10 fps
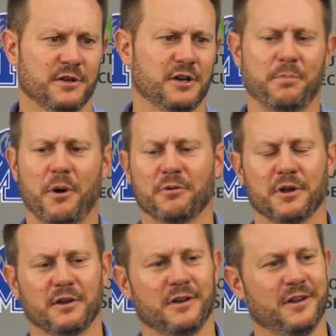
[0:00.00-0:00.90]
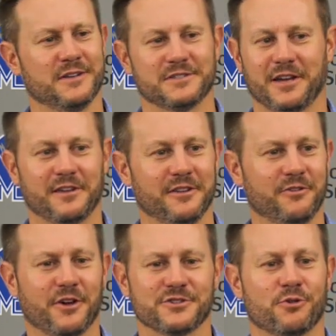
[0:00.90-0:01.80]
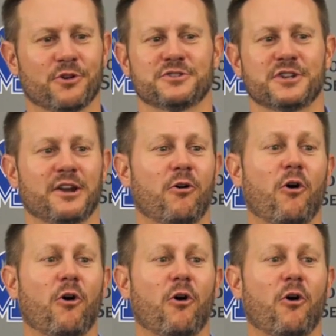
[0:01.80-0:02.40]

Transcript: an opponent. And he's like, you guys don't understand how